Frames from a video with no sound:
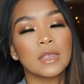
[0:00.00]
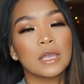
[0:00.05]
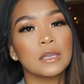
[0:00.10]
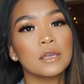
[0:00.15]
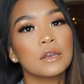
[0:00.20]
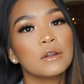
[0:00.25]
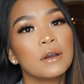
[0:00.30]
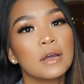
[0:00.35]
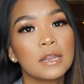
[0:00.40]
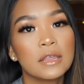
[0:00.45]

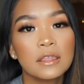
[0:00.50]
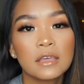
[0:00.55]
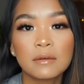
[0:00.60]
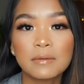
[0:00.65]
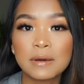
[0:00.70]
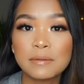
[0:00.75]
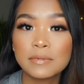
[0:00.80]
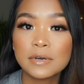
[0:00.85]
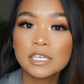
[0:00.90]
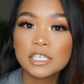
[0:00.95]
you know, anything
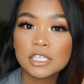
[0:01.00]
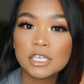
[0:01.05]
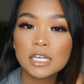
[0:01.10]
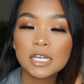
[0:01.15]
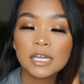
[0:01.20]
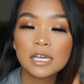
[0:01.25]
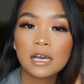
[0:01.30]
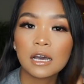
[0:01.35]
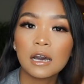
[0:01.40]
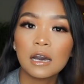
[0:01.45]
about
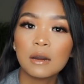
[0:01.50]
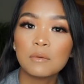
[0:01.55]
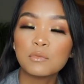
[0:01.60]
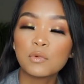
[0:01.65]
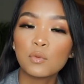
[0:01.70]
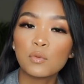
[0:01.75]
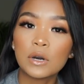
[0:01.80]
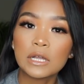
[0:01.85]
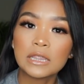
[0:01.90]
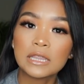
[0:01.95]
budgeting,
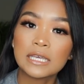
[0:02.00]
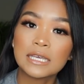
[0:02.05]
what